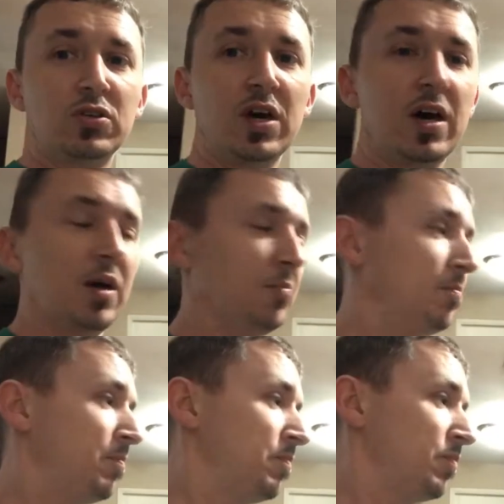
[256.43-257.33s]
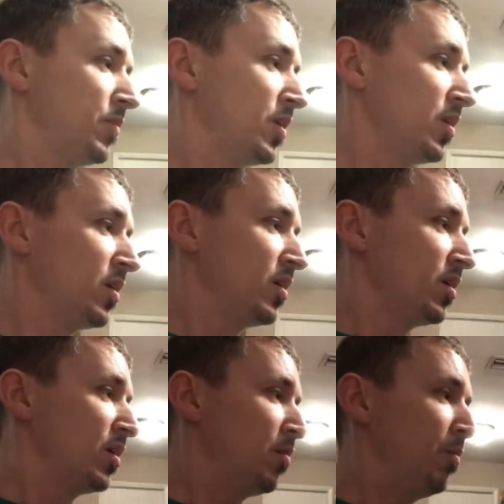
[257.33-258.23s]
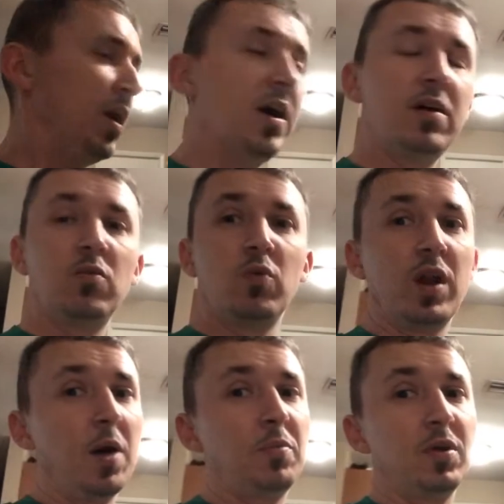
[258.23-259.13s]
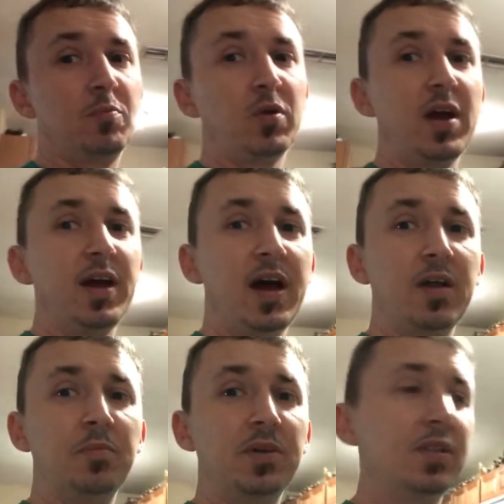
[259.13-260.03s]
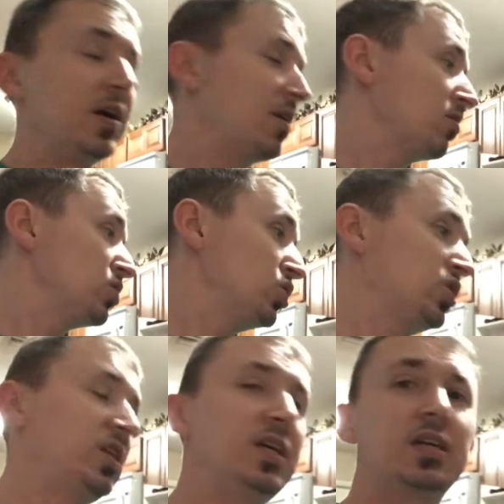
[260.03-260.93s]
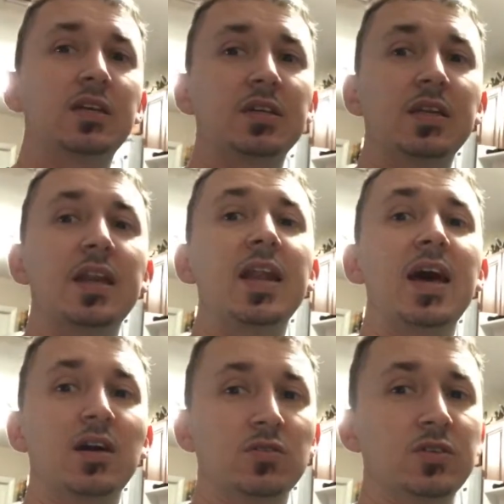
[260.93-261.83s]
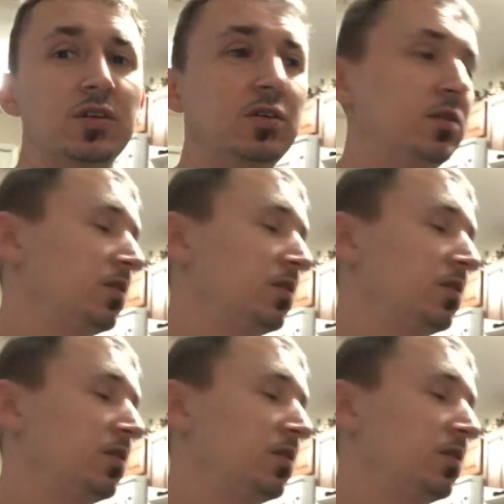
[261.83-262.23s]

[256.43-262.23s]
tub. But when I put a prey item in there, she nails it.